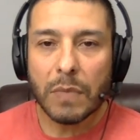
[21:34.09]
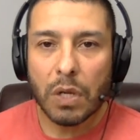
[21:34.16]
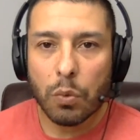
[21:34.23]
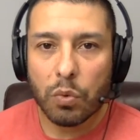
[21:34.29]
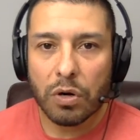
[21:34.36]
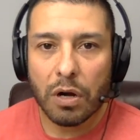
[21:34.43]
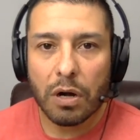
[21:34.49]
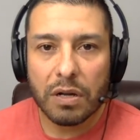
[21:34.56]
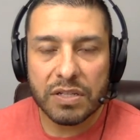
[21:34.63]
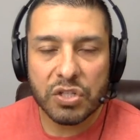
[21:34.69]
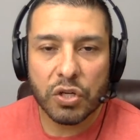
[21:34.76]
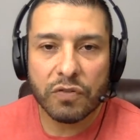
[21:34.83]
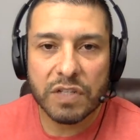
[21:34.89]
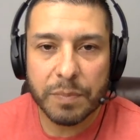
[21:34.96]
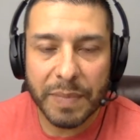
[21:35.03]
We're all
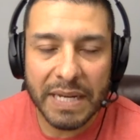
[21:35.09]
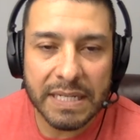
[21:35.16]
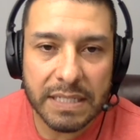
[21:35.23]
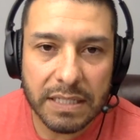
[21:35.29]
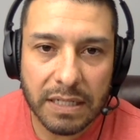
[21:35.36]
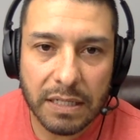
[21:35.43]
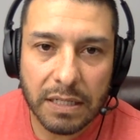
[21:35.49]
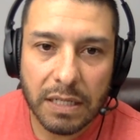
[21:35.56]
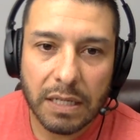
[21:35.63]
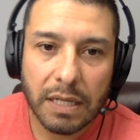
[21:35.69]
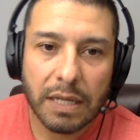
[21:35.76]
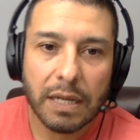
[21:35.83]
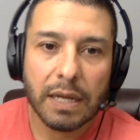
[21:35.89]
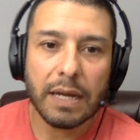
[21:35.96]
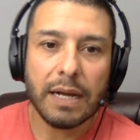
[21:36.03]
service-based
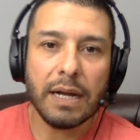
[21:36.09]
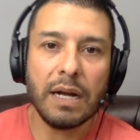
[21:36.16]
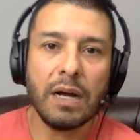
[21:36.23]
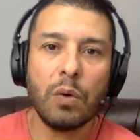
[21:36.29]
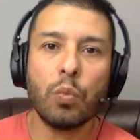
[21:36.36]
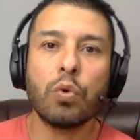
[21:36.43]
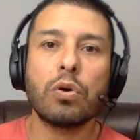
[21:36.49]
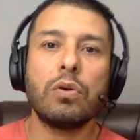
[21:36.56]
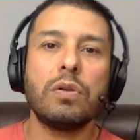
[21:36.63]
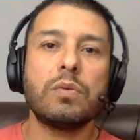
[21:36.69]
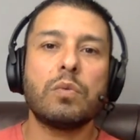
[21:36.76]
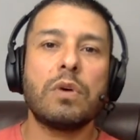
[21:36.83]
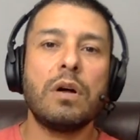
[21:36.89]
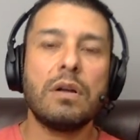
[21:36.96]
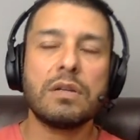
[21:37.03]
world.
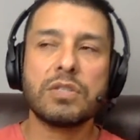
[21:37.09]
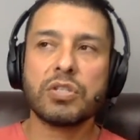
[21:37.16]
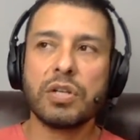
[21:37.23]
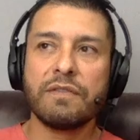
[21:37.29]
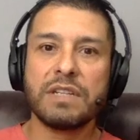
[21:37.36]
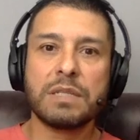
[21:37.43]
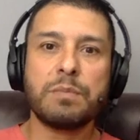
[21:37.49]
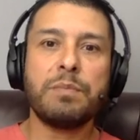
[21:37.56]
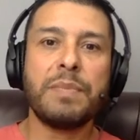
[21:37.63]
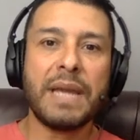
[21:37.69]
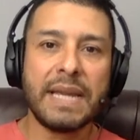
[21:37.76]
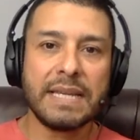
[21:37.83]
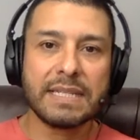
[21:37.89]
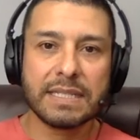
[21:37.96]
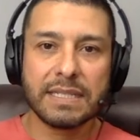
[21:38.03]
We're all
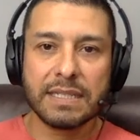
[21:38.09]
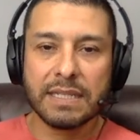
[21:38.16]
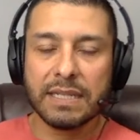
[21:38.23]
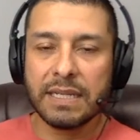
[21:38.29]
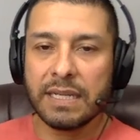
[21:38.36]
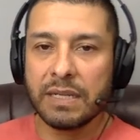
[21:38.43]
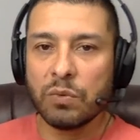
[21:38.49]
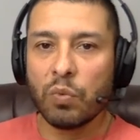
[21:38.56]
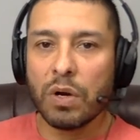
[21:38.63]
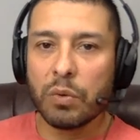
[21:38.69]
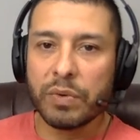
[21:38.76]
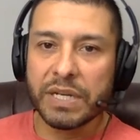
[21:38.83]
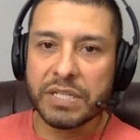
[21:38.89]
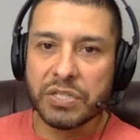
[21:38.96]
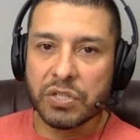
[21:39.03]
service-based in what
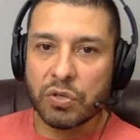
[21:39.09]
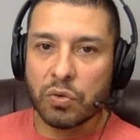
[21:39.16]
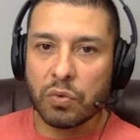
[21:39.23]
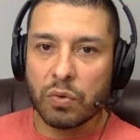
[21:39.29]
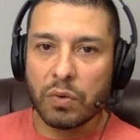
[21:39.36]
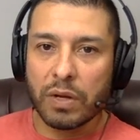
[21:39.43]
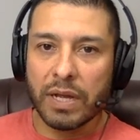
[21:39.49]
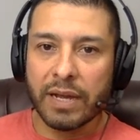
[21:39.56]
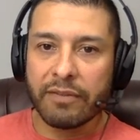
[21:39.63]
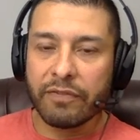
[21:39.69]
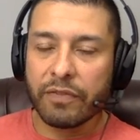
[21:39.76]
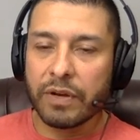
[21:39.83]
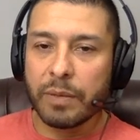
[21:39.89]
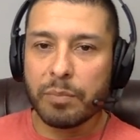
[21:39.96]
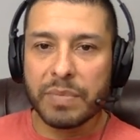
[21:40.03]
we do.
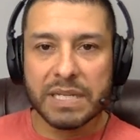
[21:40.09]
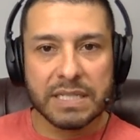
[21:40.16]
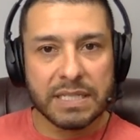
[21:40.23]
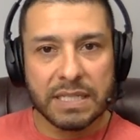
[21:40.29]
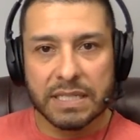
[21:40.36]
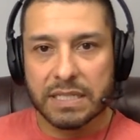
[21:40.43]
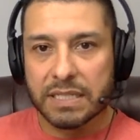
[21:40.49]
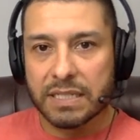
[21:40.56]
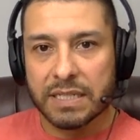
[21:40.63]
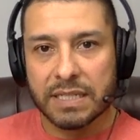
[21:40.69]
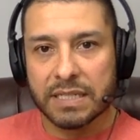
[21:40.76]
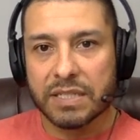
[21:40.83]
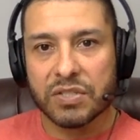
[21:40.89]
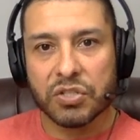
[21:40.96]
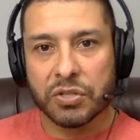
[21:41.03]
Every business
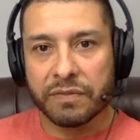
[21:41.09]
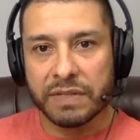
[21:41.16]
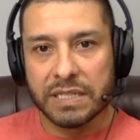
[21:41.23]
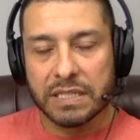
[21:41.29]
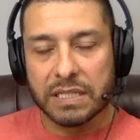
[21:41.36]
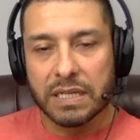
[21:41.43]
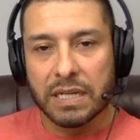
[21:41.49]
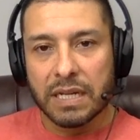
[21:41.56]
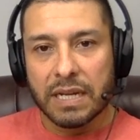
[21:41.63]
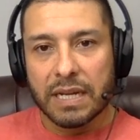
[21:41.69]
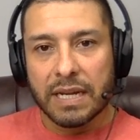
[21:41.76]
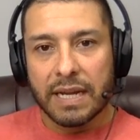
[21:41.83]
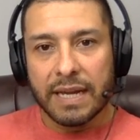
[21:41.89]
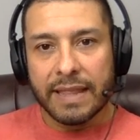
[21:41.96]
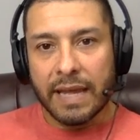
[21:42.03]
is in service.
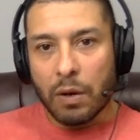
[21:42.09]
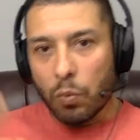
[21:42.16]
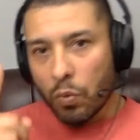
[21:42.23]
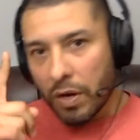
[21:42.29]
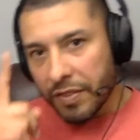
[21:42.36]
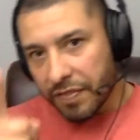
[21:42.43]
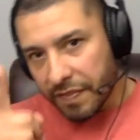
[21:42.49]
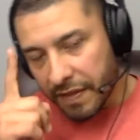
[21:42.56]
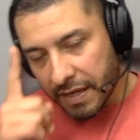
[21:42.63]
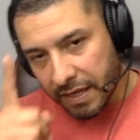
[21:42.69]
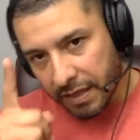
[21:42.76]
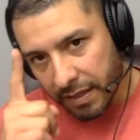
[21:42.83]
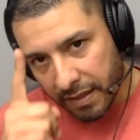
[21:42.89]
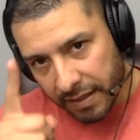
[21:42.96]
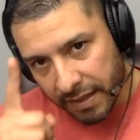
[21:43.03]
And that one
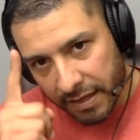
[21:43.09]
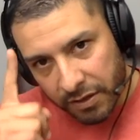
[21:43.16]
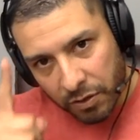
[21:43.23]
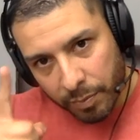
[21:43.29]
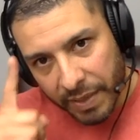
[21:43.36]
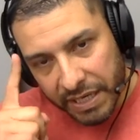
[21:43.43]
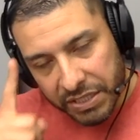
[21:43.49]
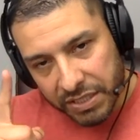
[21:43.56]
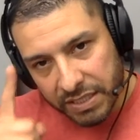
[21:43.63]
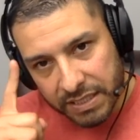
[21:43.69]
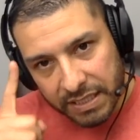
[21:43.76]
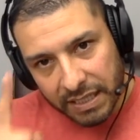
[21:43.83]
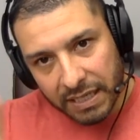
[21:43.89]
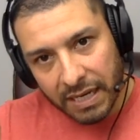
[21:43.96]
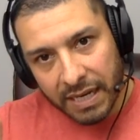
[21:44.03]
thing that your patients
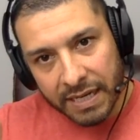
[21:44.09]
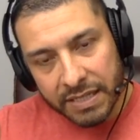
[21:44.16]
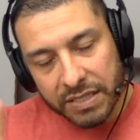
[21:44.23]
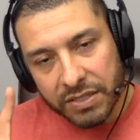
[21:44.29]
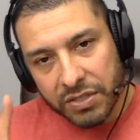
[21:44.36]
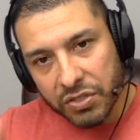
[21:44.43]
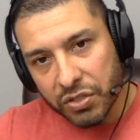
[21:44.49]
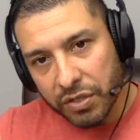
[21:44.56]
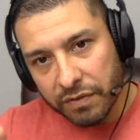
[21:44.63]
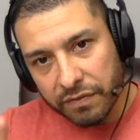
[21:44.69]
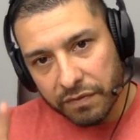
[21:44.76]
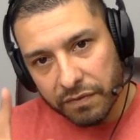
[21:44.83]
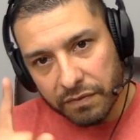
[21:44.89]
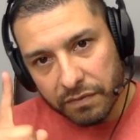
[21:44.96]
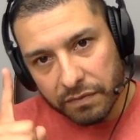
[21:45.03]
and clients
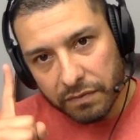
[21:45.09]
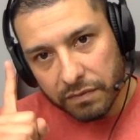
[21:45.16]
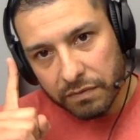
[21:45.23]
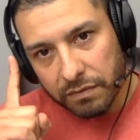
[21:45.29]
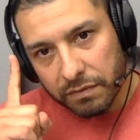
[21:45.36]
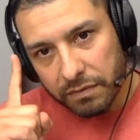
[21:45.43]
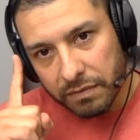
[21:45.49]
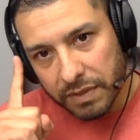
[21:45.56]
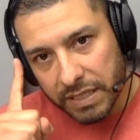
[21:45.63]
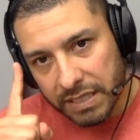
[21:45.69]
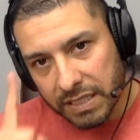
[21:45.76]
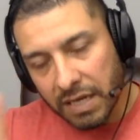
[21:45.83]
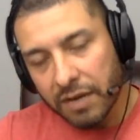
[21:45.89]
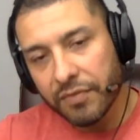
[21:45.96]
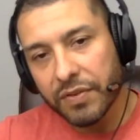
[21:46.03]
deserve
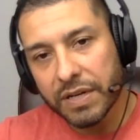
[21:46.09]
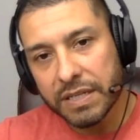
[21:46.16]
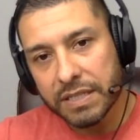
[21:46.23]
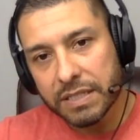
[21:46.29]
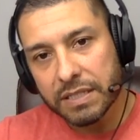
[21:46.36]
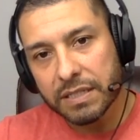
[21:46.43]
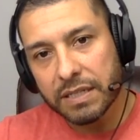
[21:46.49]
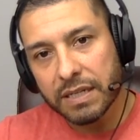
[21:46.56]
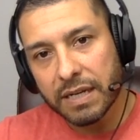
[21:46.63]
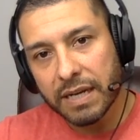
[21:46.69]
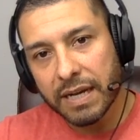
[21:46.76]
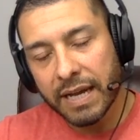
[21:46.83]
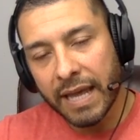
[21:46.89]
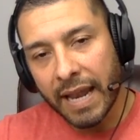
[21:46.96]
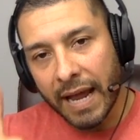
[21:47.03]
is confidence.
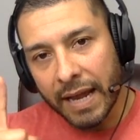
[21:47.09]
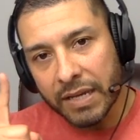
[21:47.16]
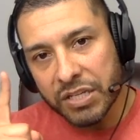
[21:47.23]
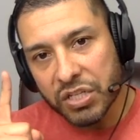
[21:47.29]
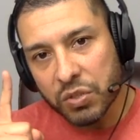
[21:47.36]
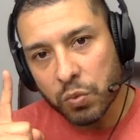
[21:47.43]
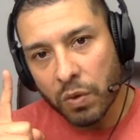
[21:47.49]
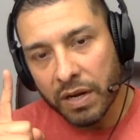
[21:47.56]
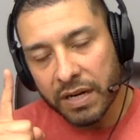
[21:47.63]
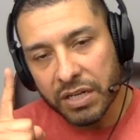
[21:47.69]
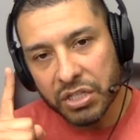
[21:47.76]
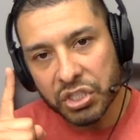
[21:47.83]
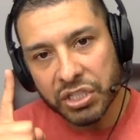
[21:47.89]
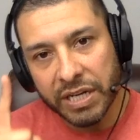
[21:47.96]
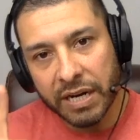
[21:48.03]
And I just wanted
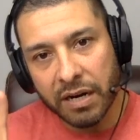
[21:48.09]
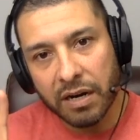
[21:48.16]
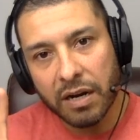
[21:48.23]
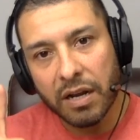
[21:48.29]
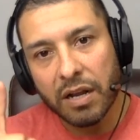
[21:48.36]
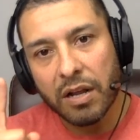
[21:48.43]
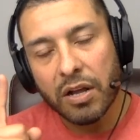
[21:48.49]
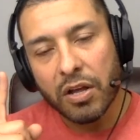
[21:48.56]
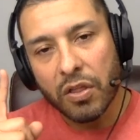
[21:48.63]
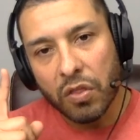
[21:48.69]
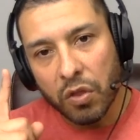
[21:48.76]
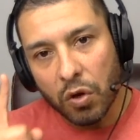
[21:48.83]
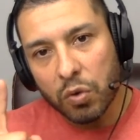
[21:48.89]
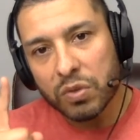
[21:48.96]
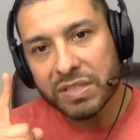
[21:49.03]
to share
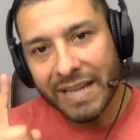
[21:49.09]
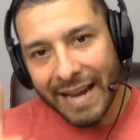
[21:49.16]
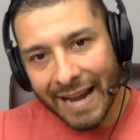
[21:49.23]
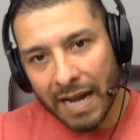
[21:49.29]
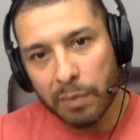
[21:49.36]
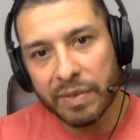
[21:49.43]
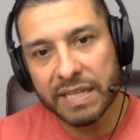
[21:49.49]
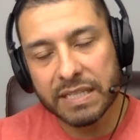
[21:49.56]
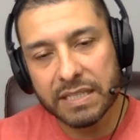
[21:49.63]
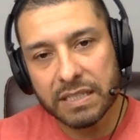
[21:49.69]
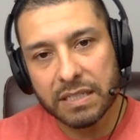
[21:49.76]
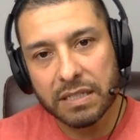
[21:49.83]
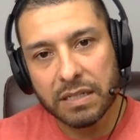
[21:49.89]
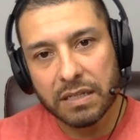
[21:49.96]
those habits